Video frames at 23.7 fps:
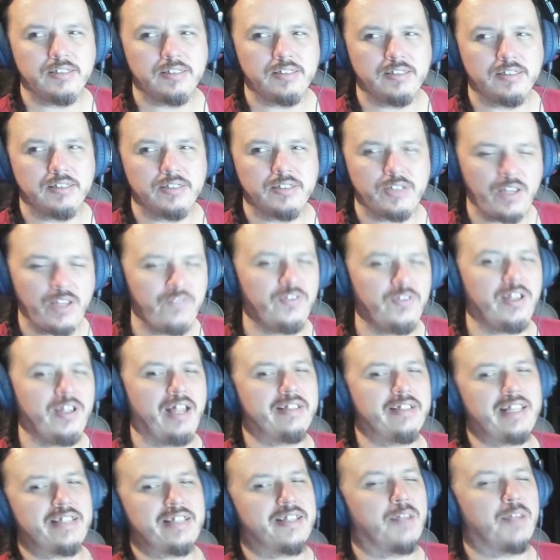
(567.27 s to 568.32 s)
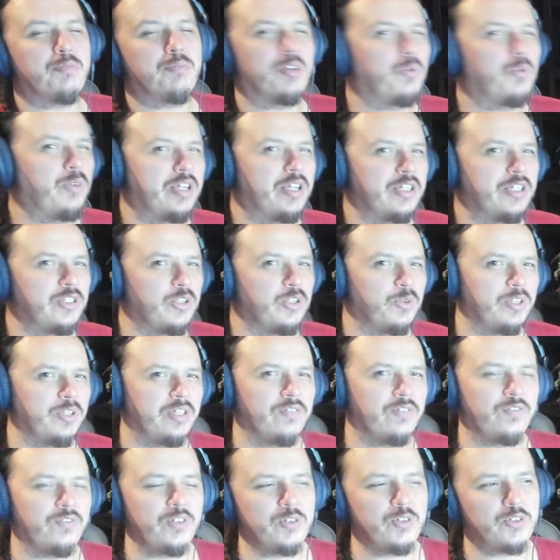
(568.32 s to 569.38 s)
So I feel like that's something we can do in the
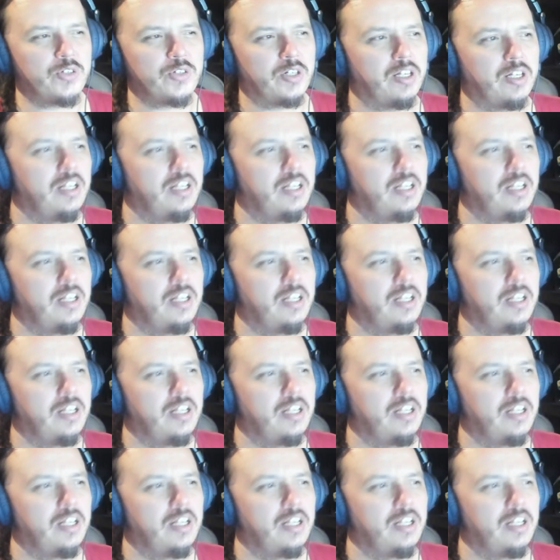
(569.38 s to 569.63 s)
future.